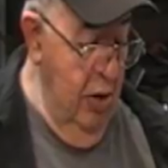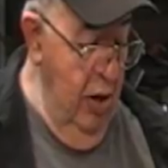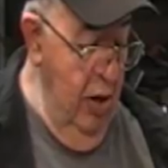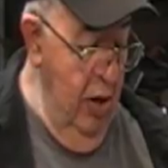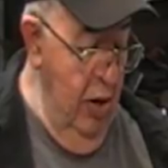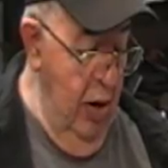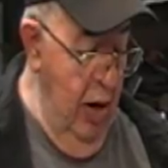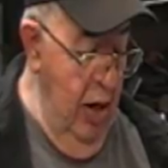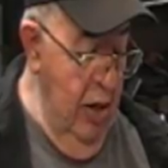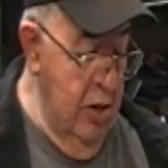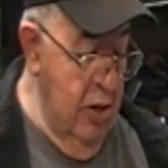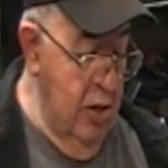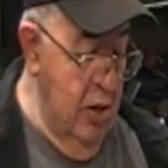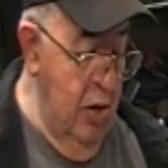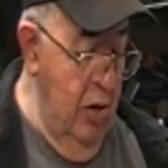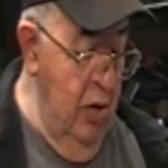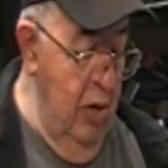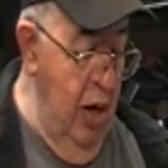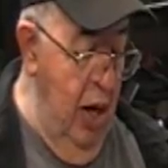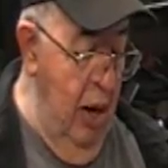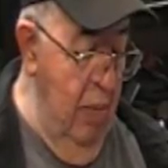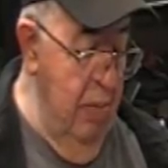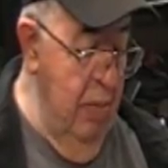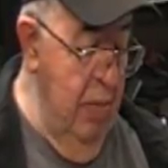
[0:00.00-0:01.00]
you how it's
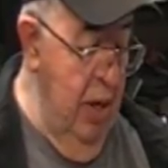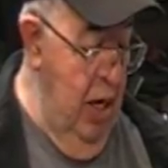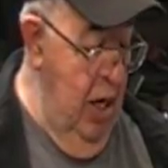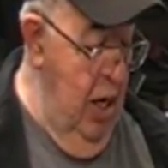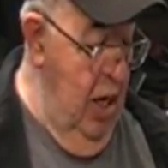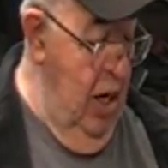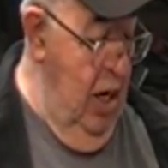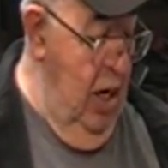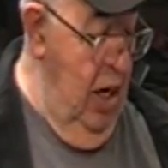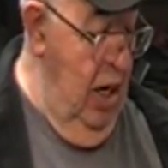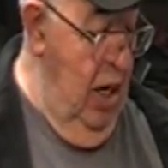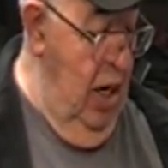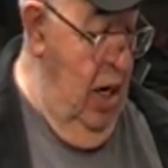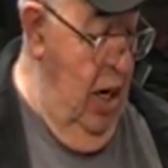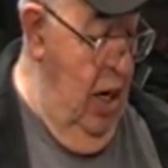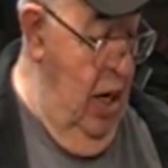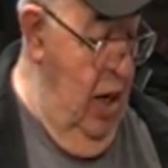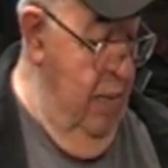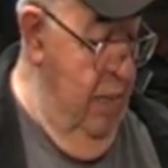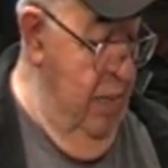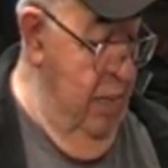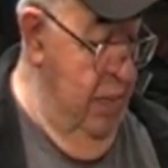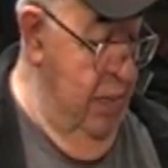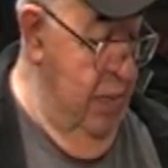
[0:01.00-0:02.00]
screwed up.
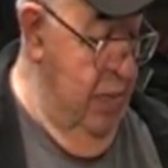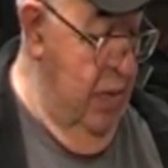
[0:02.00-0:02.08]
Um,